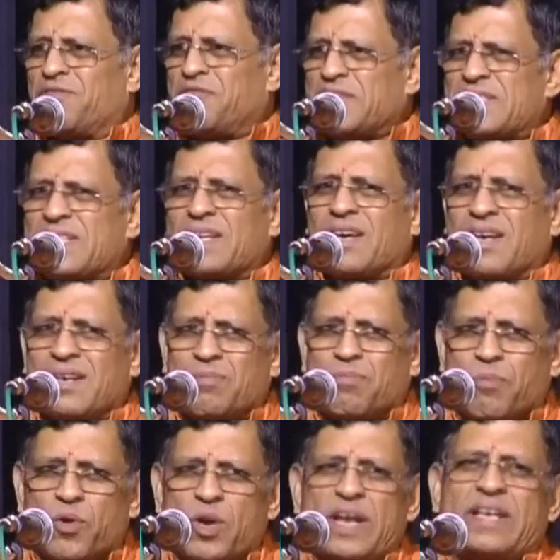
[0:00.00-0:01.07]
physical
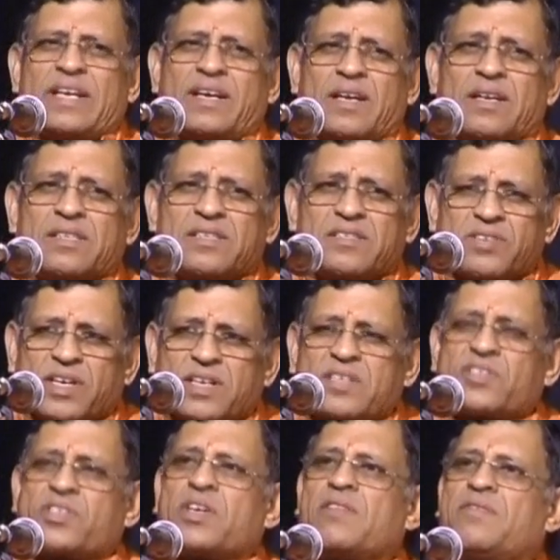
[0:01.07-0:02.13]
political
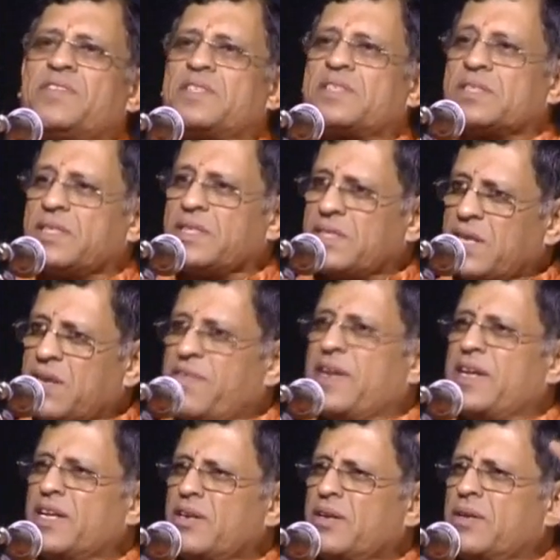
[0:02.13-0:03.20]
structure which the
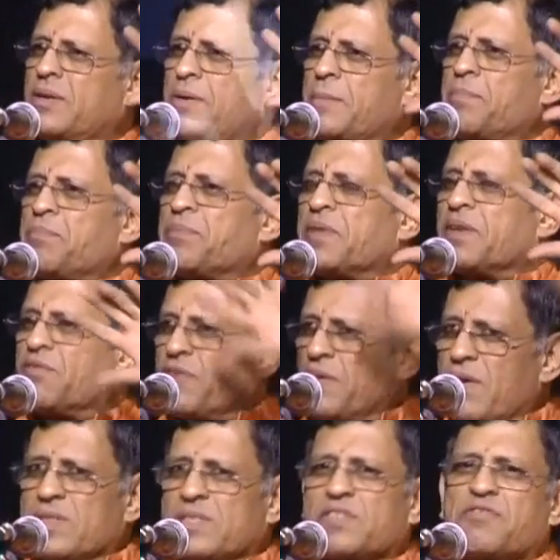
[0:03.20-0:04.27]
Dravidian
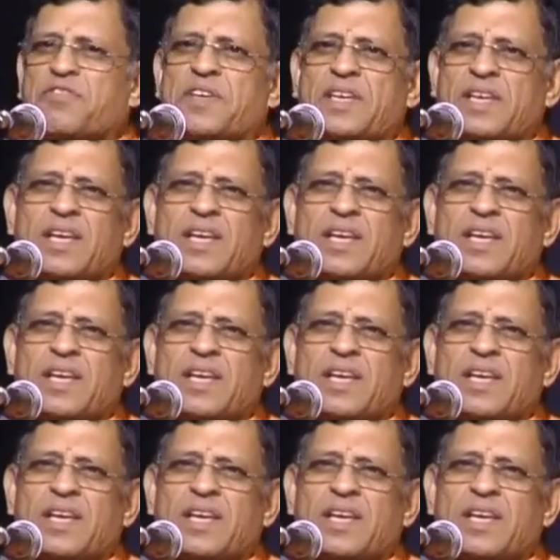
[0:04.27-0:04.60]
philosophy